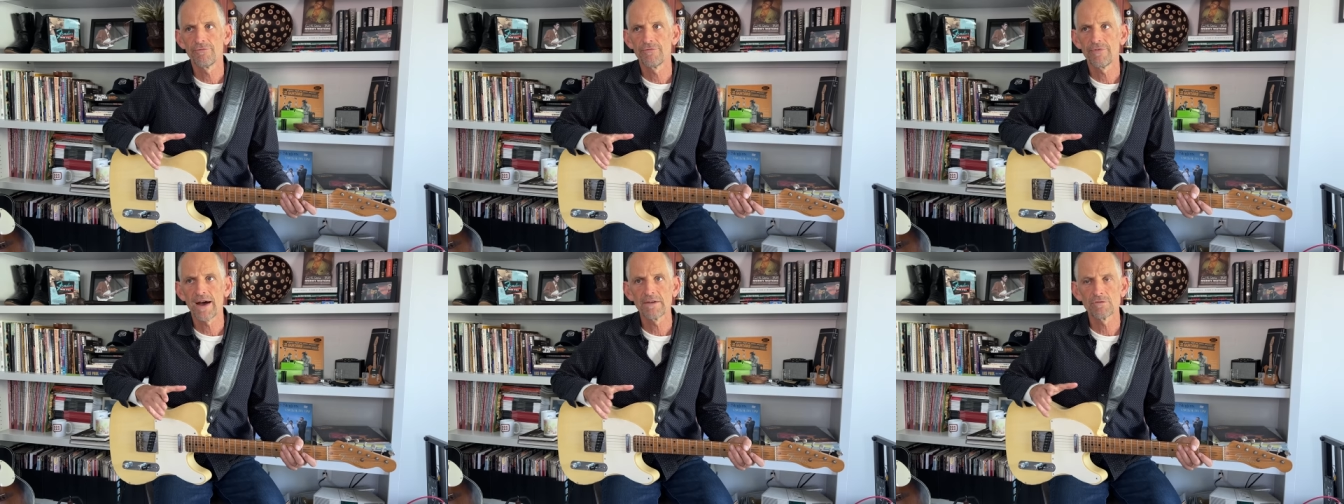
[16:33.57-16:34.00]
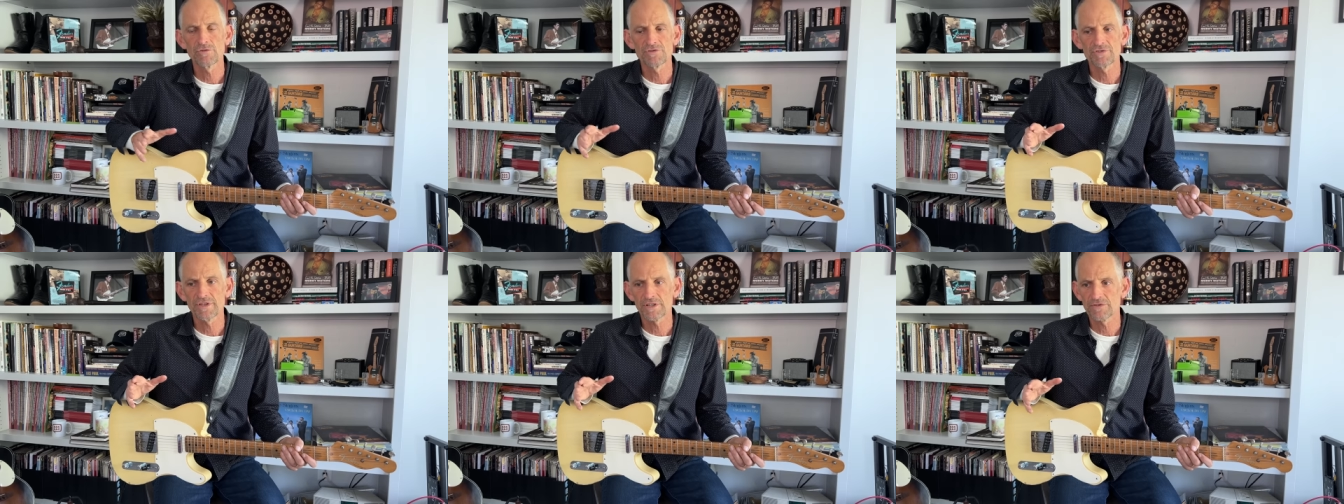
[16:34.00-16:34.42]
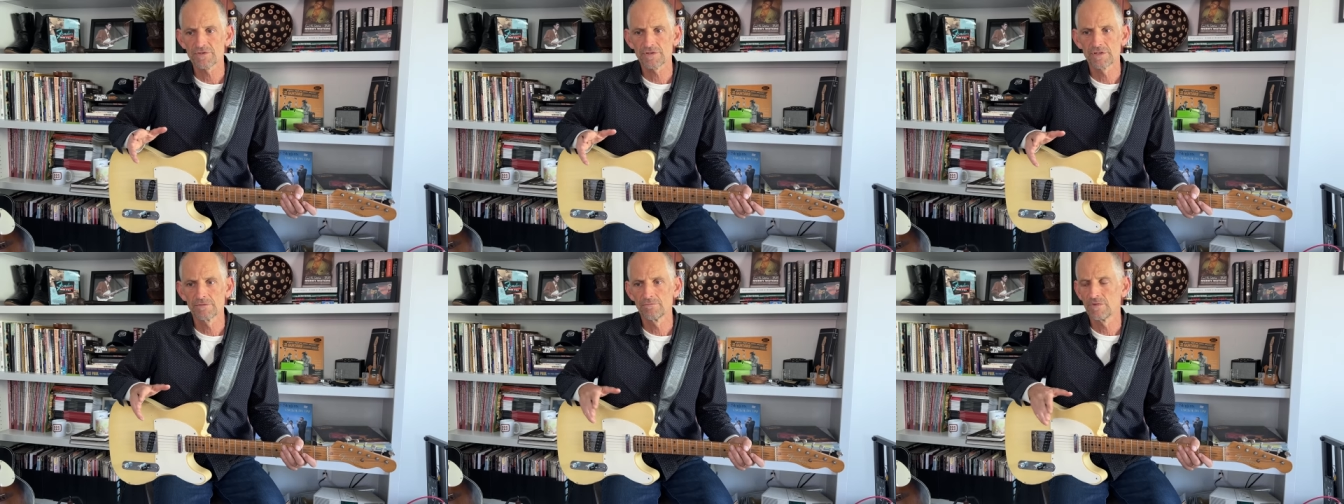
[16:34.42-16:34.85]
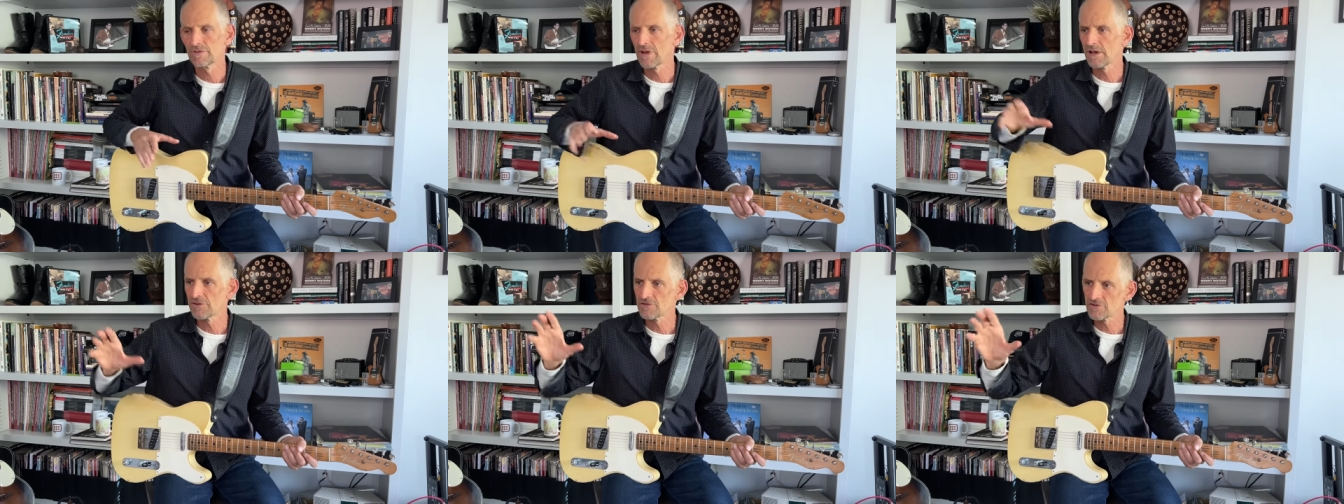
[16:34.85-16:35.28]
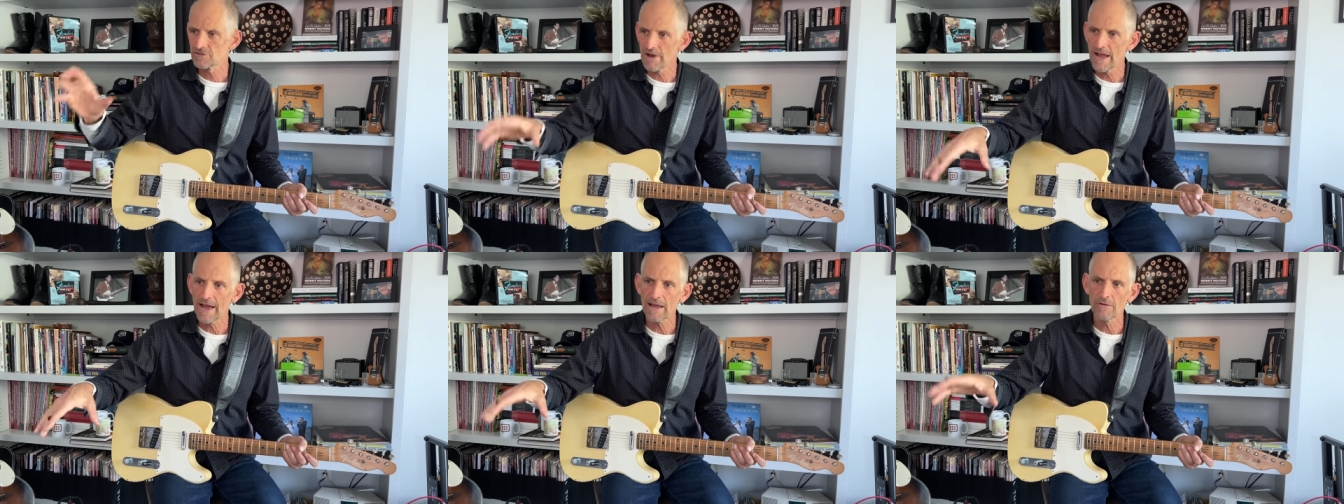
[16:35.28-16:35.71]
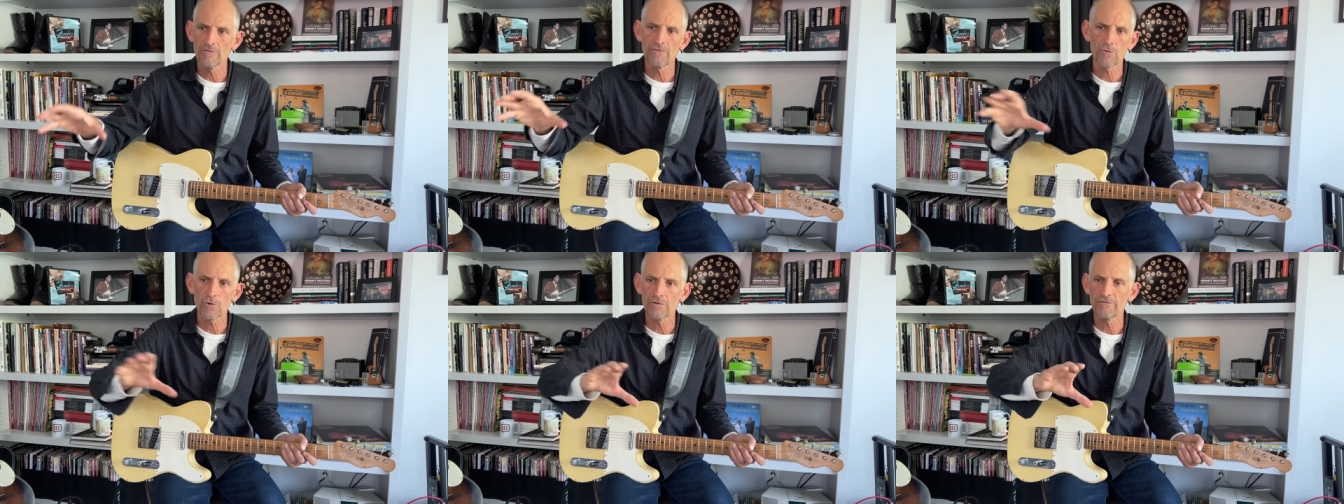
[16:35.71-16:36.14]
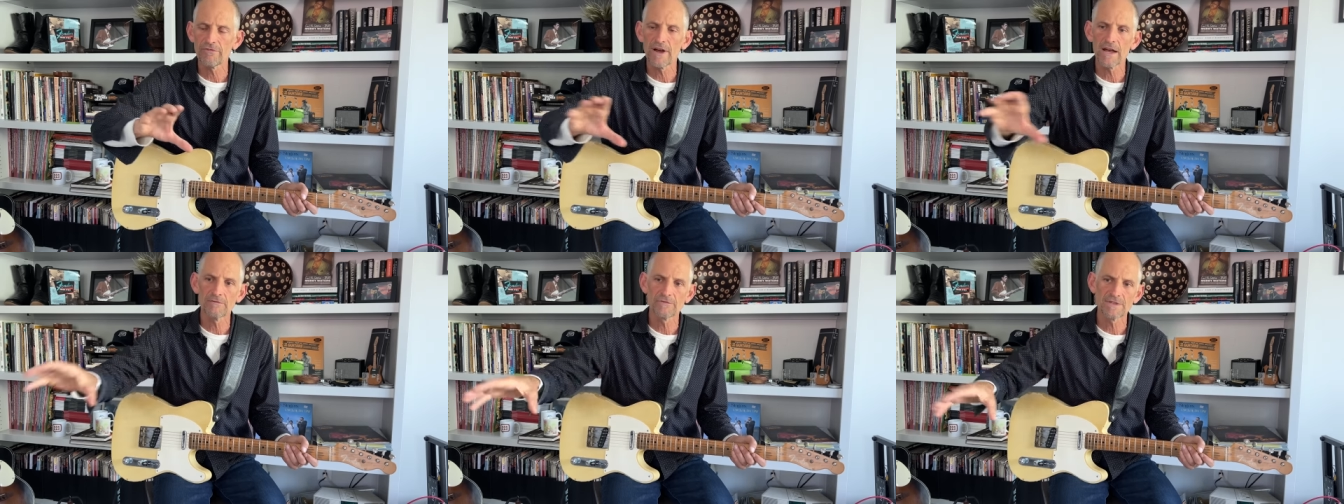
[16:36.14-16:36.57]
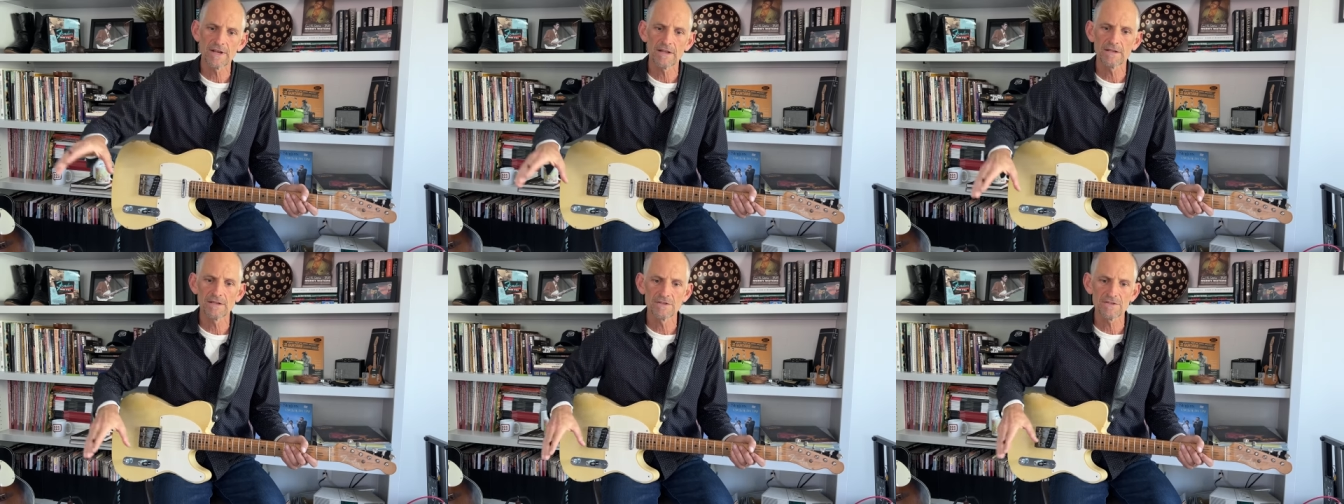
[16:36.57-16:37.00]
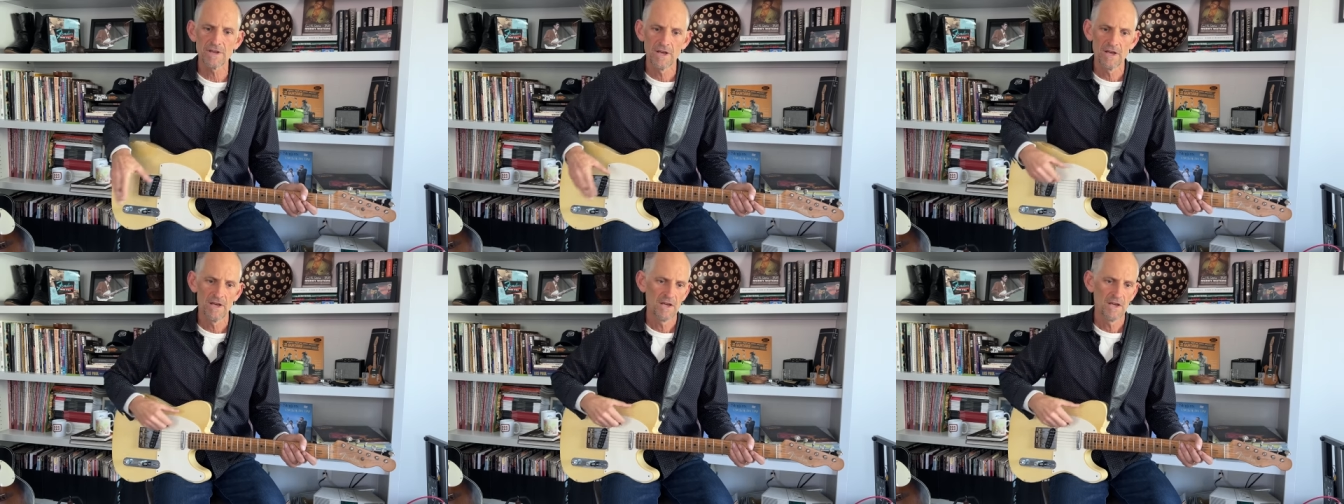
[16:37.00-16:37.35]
five or six, he's got a Strat and four or five Tellys